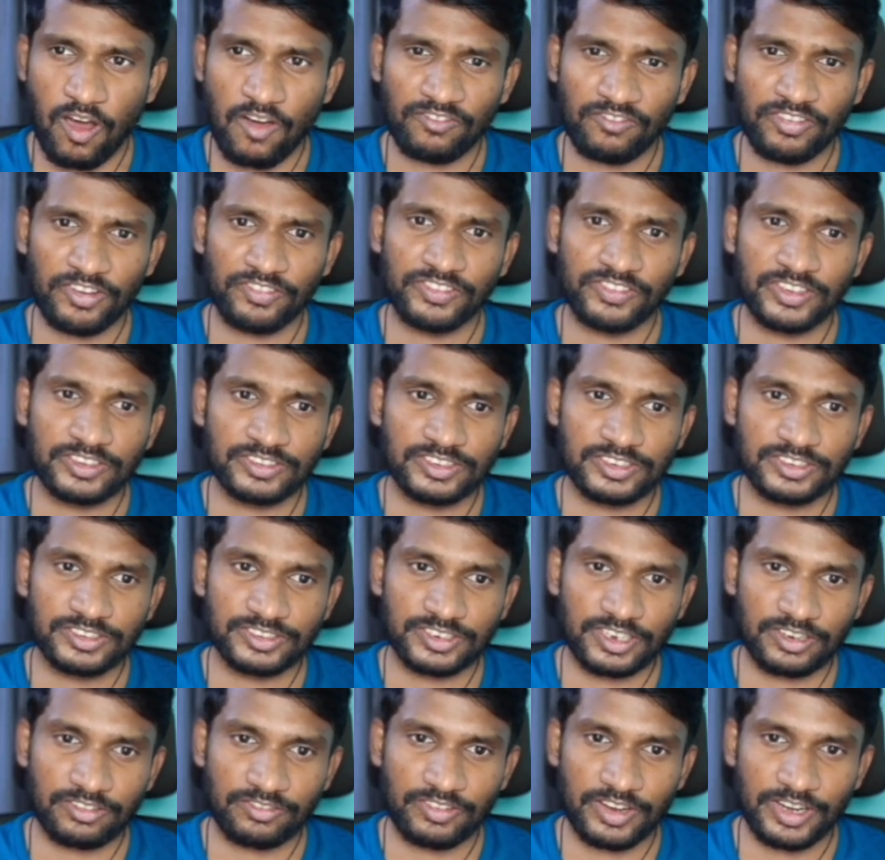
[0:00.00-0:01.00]
15G
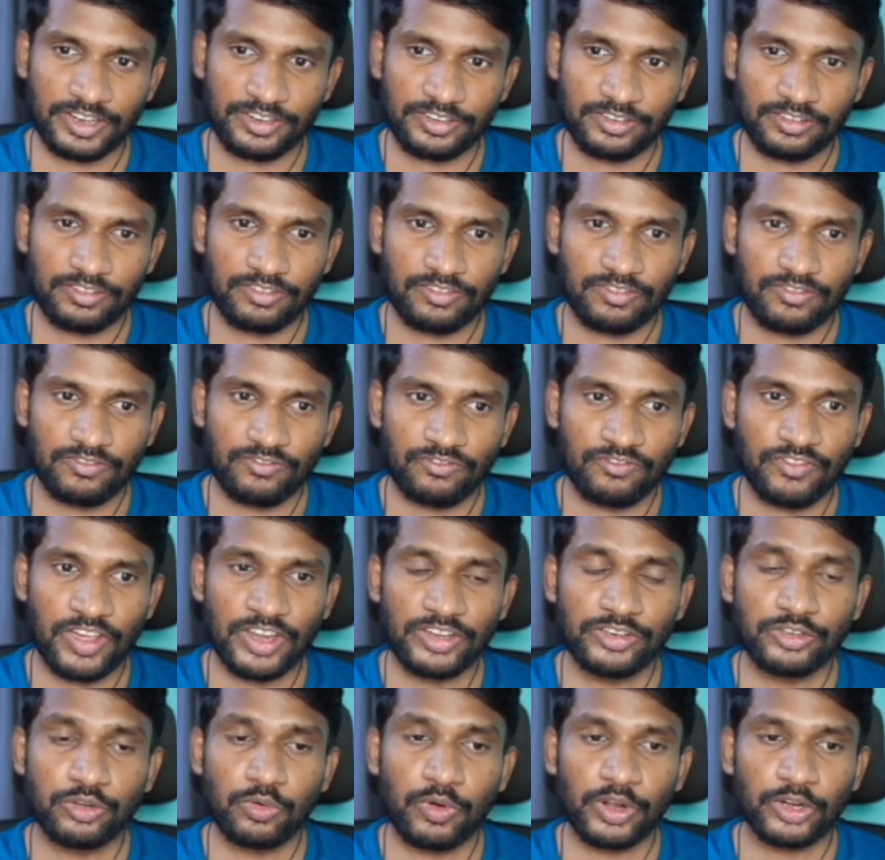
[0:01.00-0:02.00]
is required
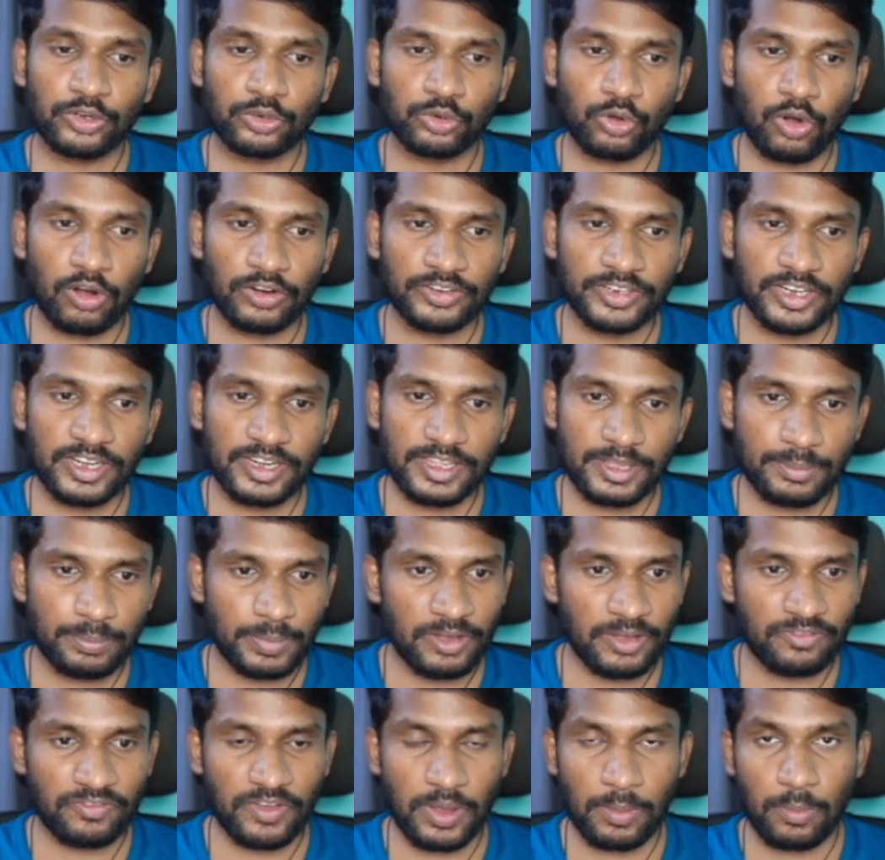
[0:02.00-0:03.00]
when your total
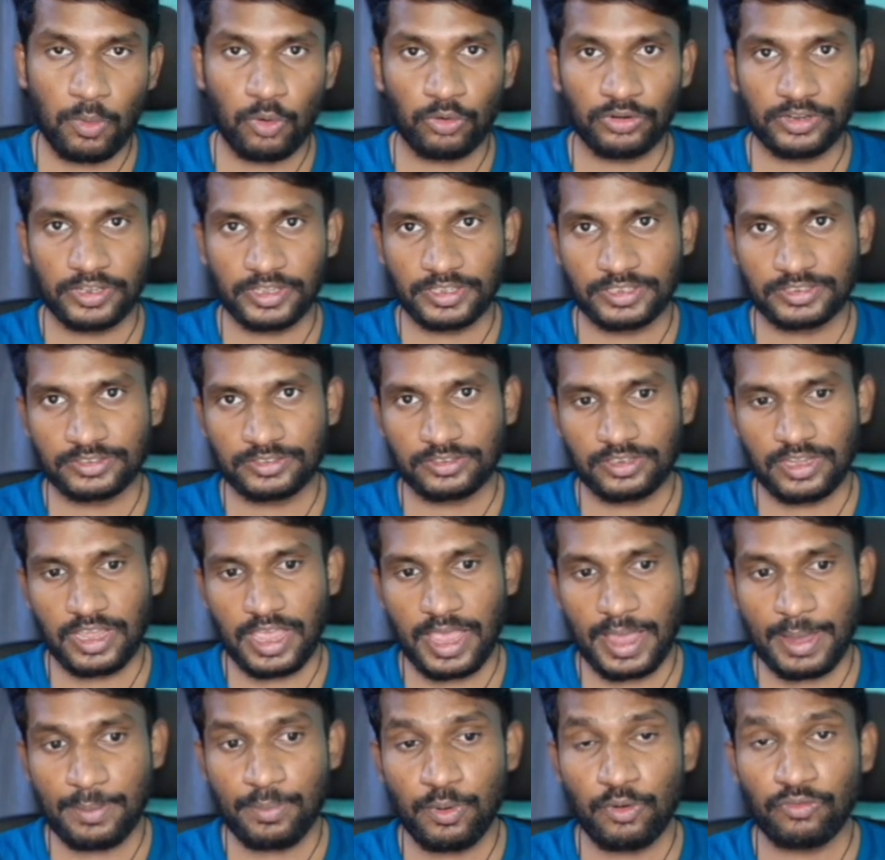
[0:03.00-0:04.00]
EPF amount is
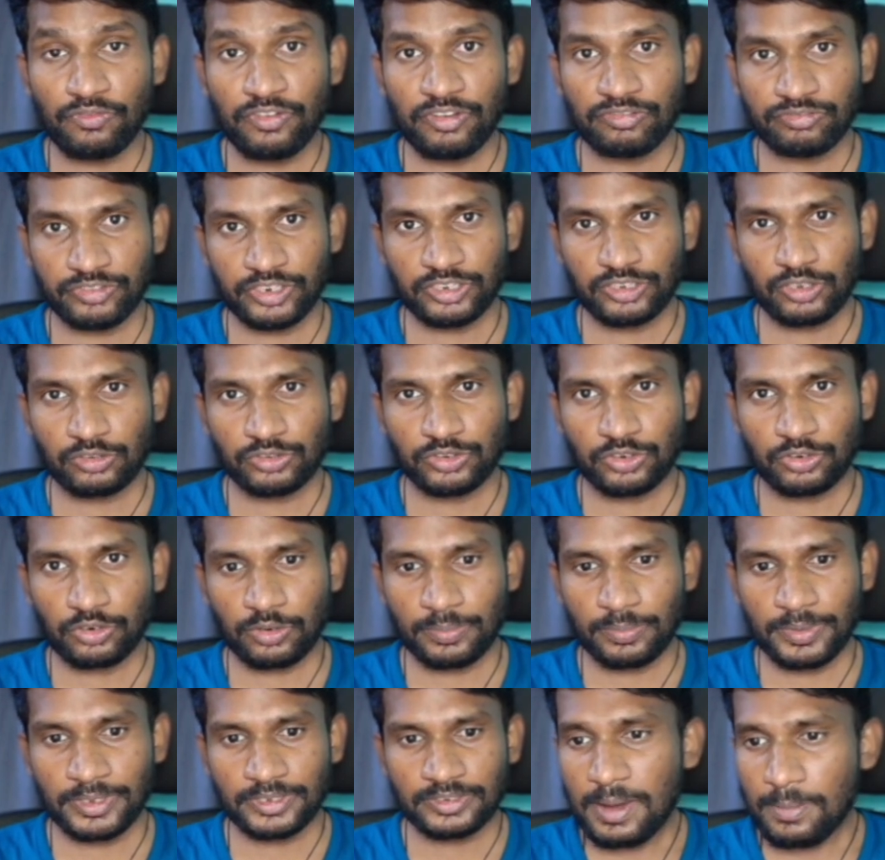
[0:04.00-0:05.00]
above 50,000
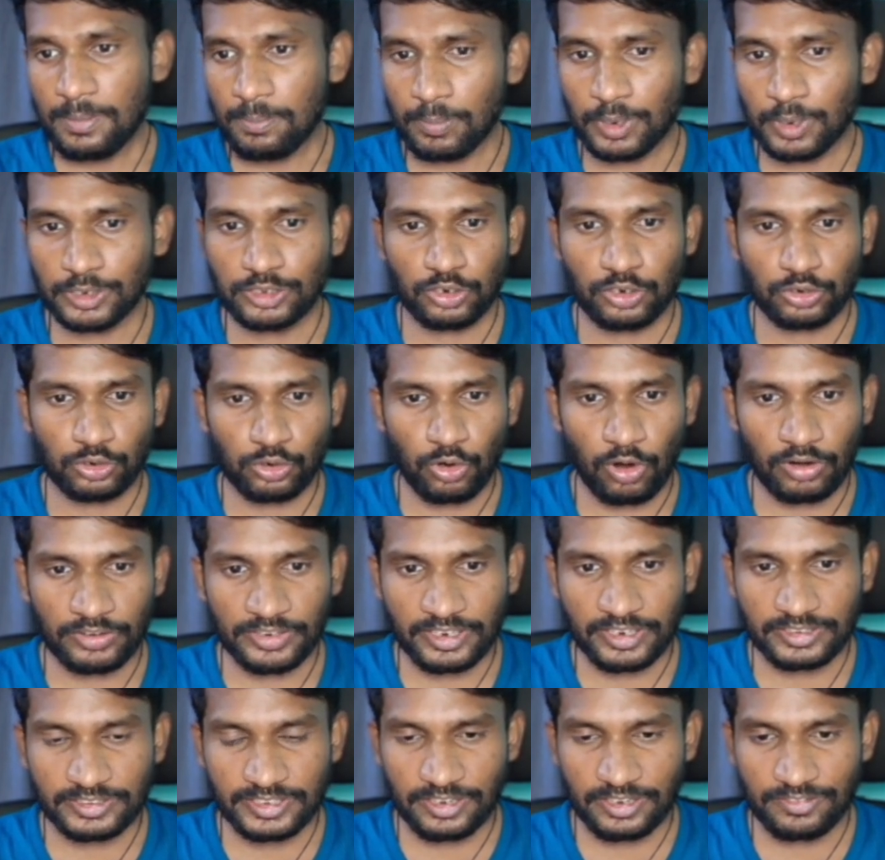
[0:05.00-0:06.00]
rupees, but the
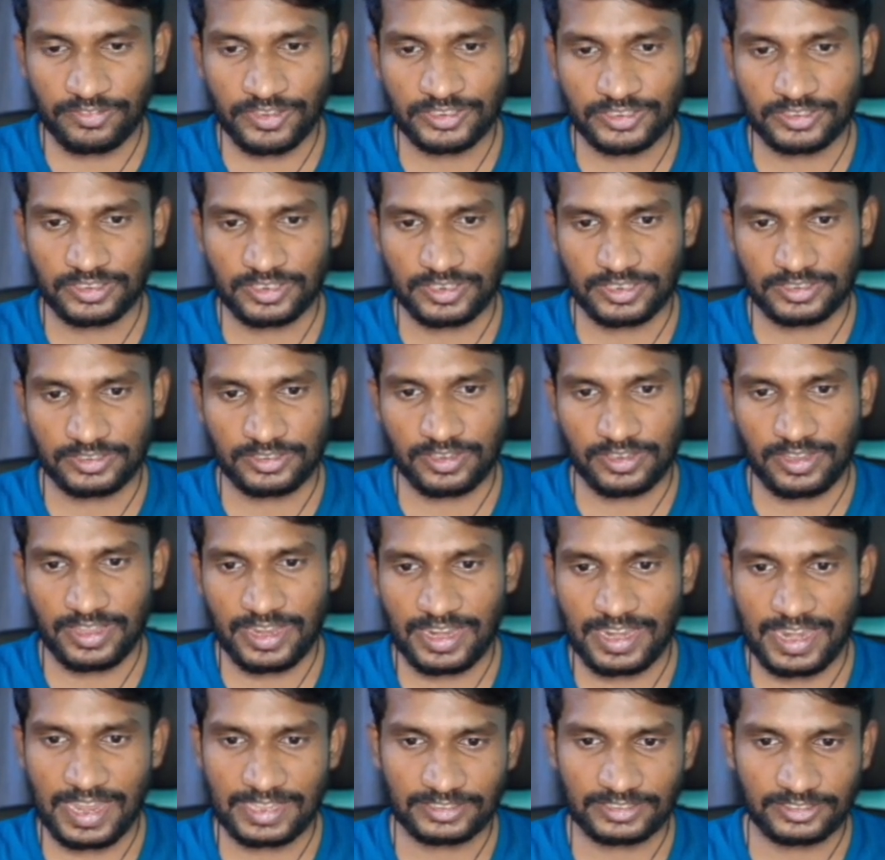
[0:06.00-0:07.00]
total service is
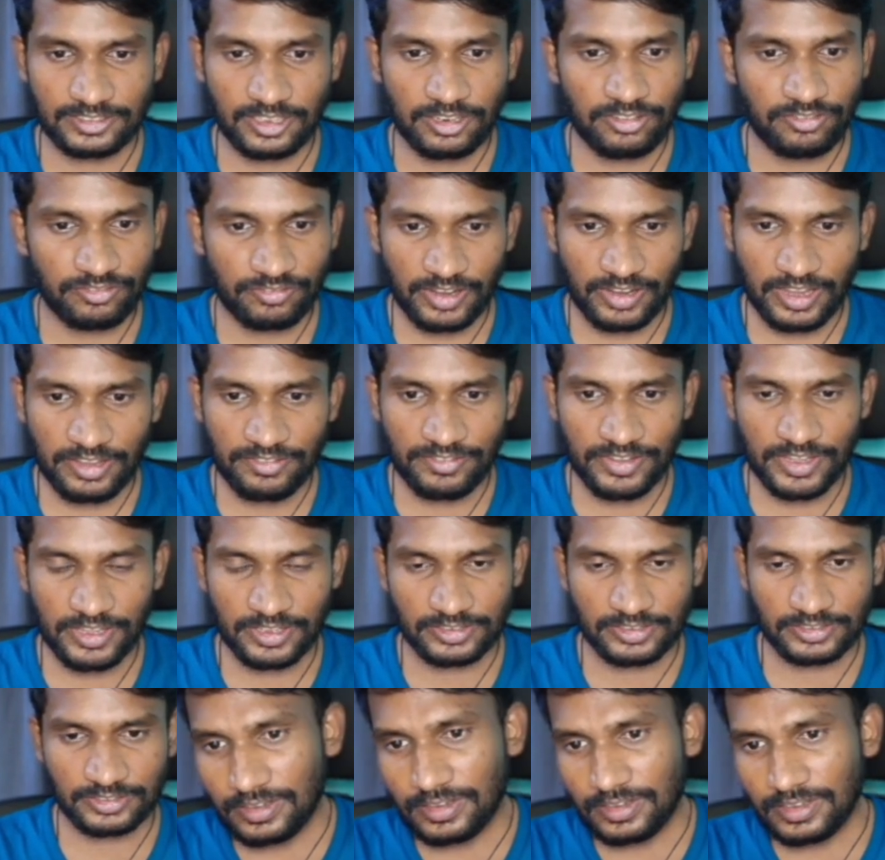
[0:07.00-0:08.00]
less than 5
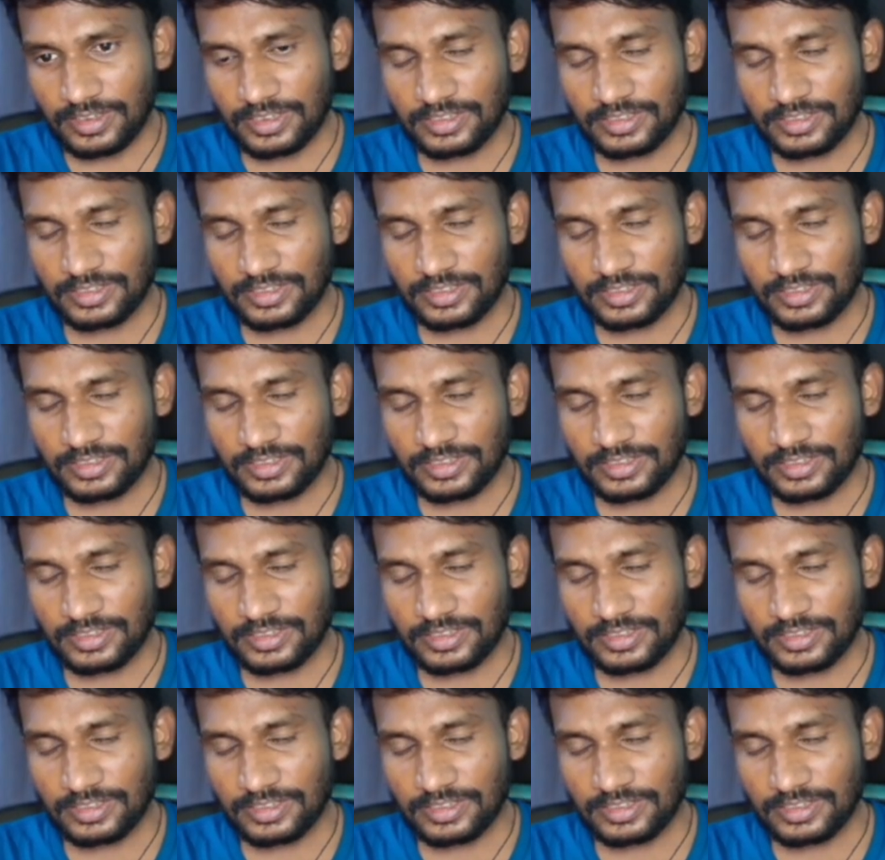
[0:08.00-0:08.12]
years.